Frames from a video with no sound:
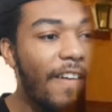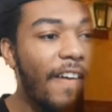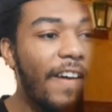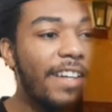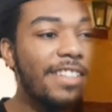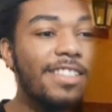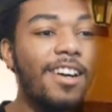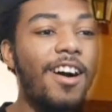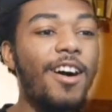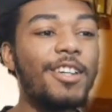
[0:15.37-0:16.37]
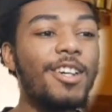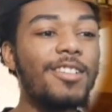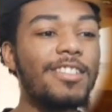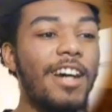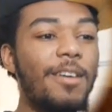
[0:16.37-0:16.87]
Hey, nah,
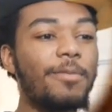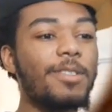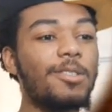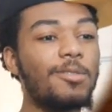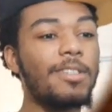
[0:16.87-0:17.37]
y'all not finna do